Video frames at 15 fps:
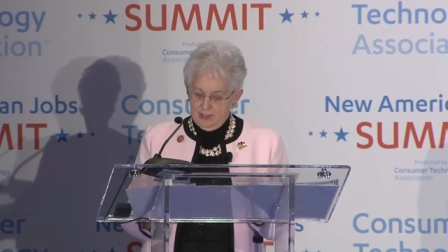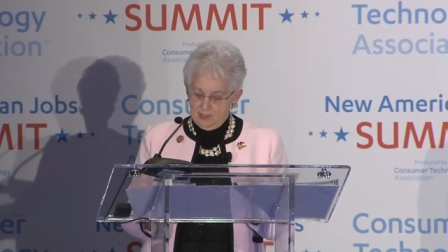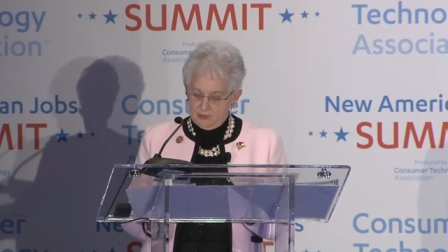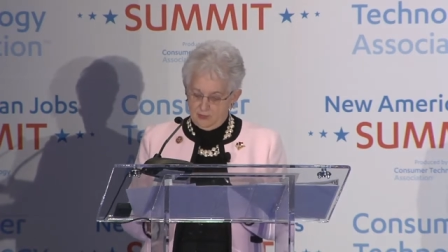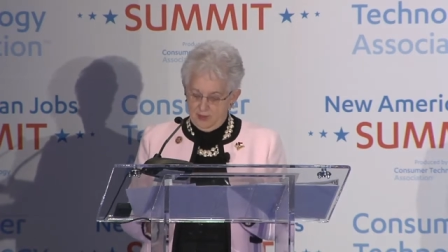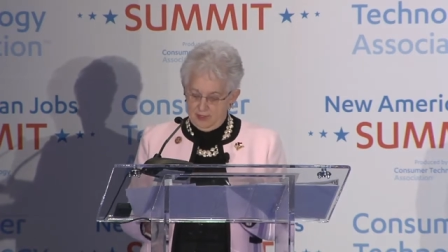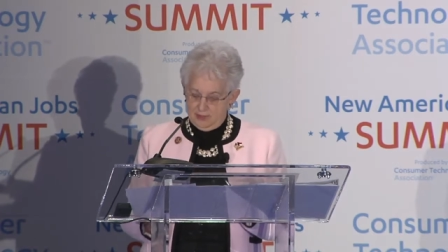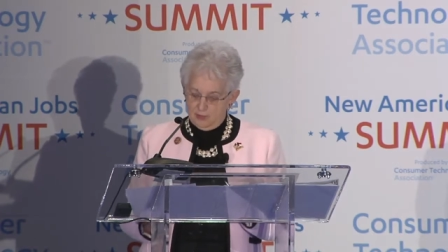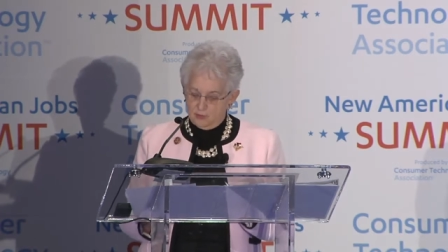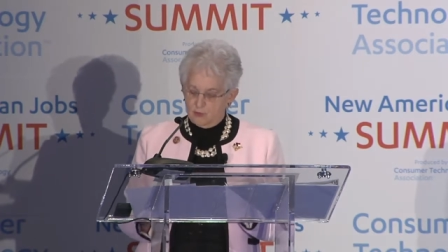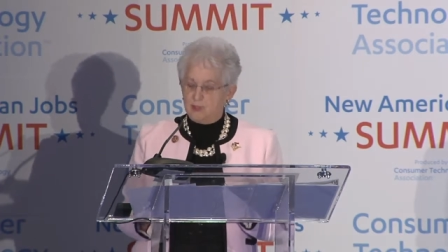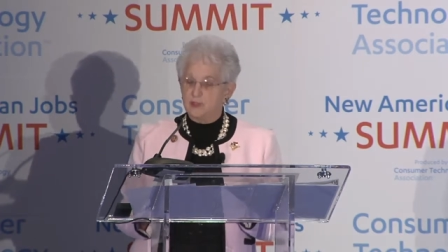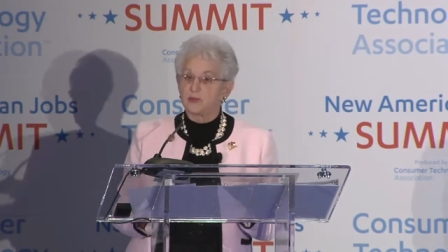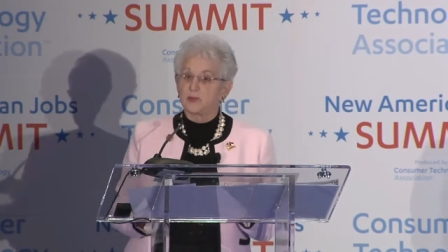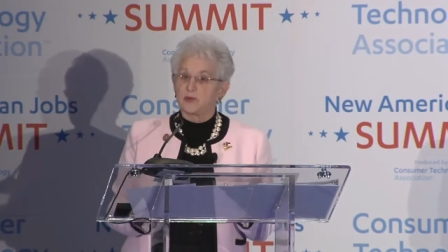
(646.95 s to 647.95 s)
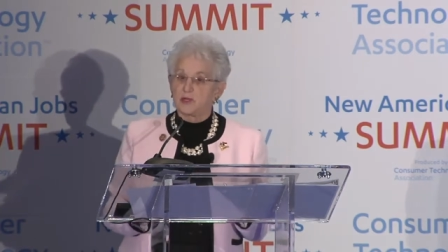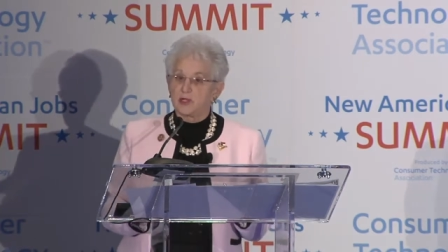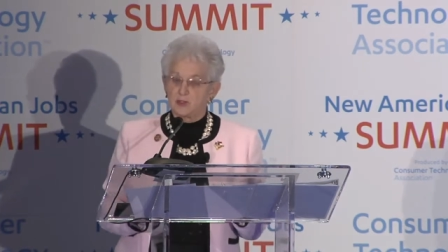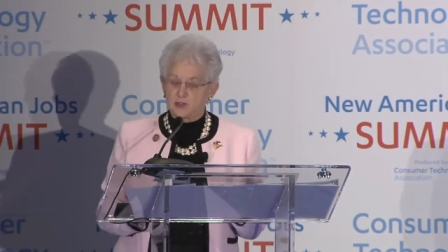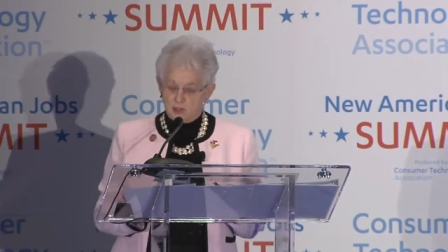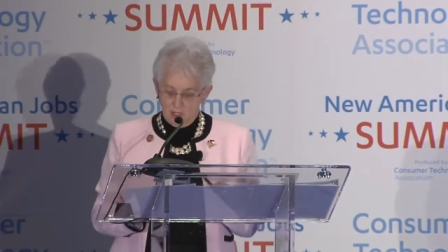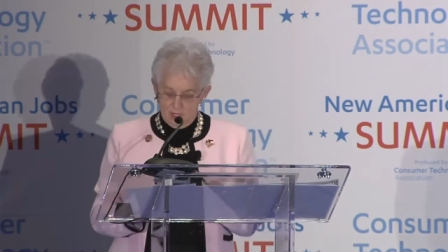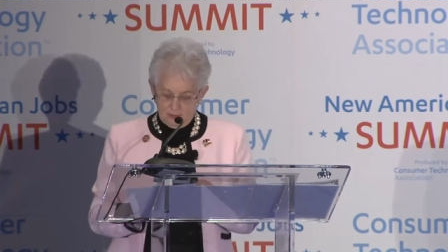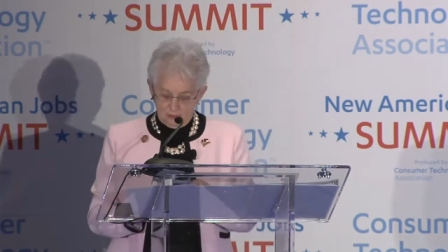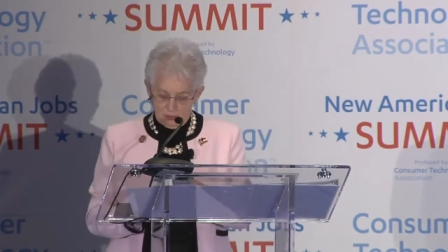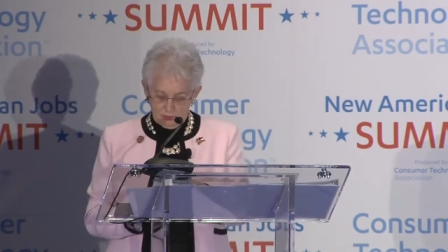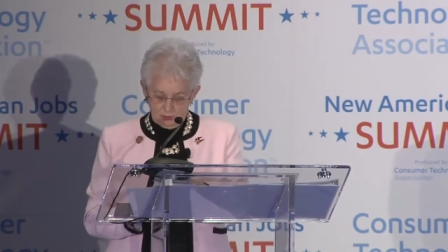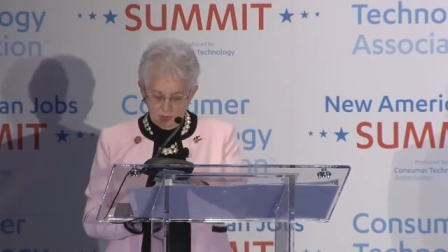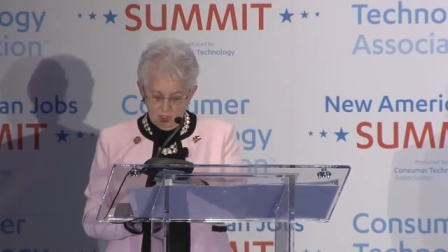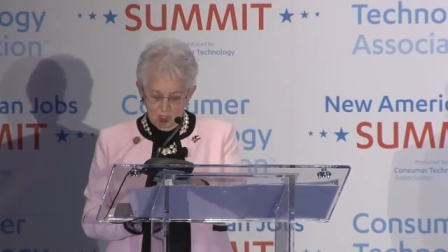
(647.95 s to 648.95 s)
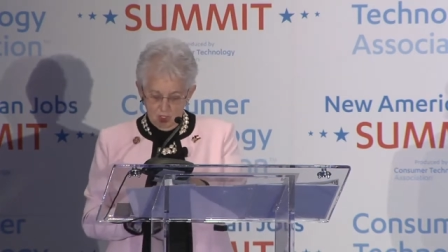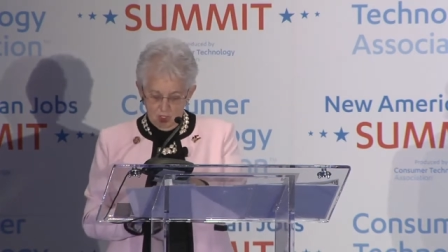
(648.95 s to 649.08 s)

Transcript: expanding transportation options,